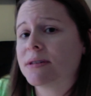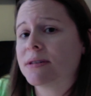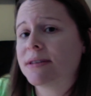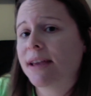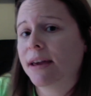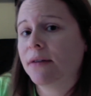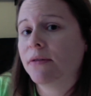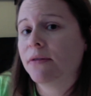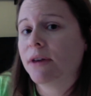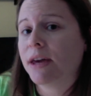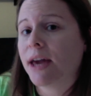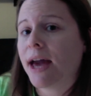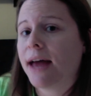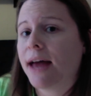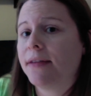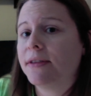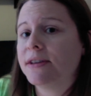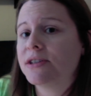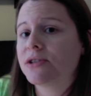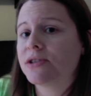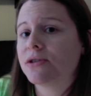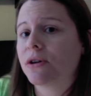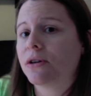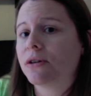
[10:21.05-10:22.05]
Navy at the
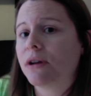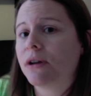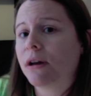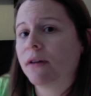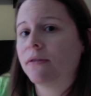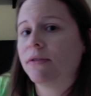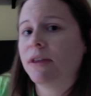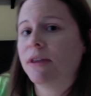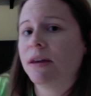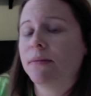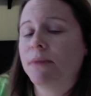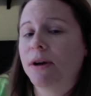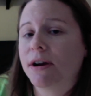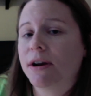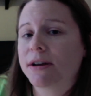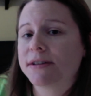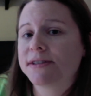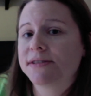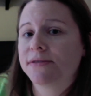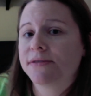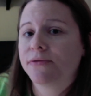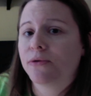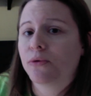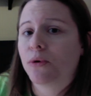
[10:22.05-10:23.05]
start of the American
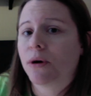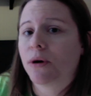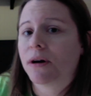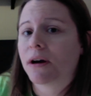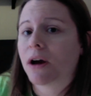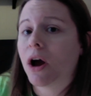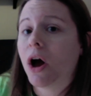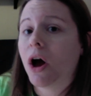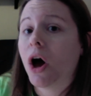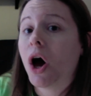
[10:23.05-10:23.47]
Civil War.